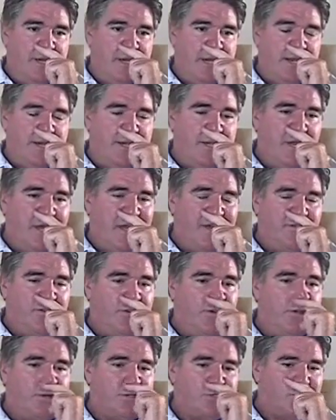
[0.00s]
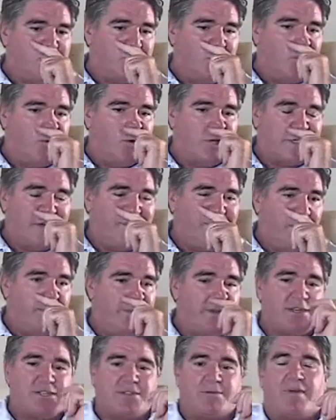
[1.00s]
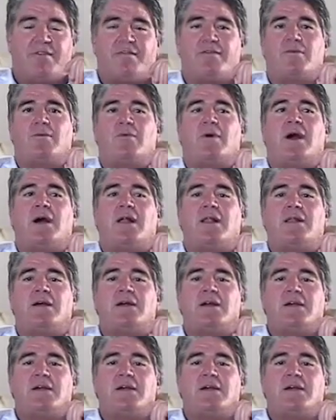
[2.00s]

And I've heard stories, I've not been to Japan for a while,